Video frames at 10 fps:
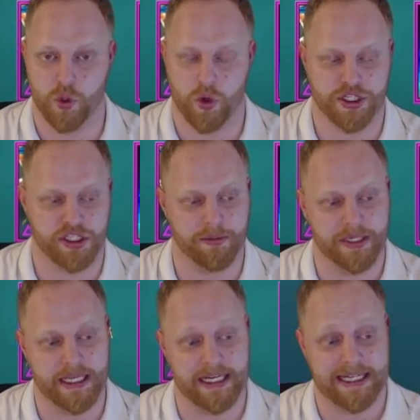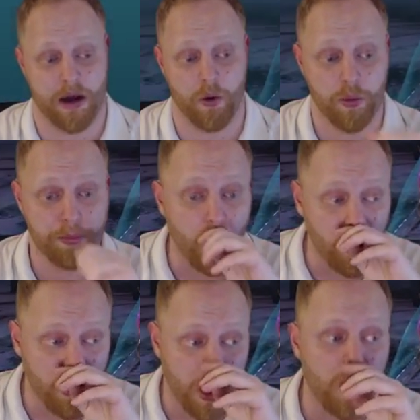George in the beginning. Now,
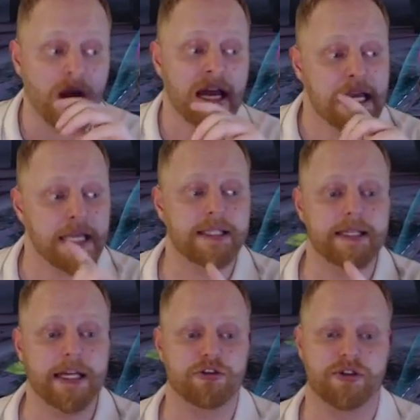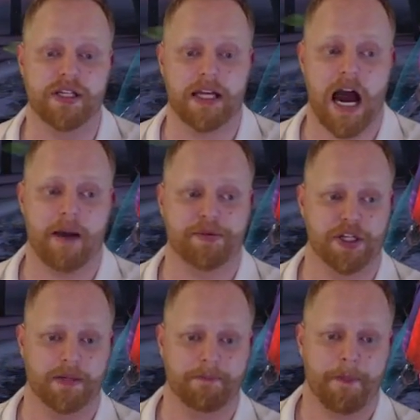Uboro is an interesting
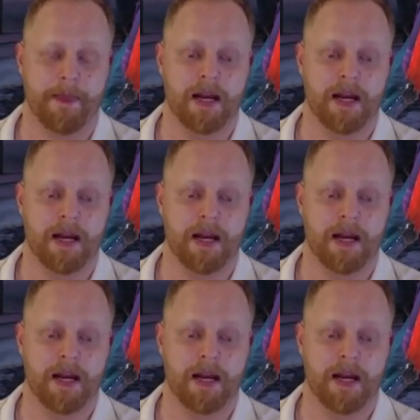option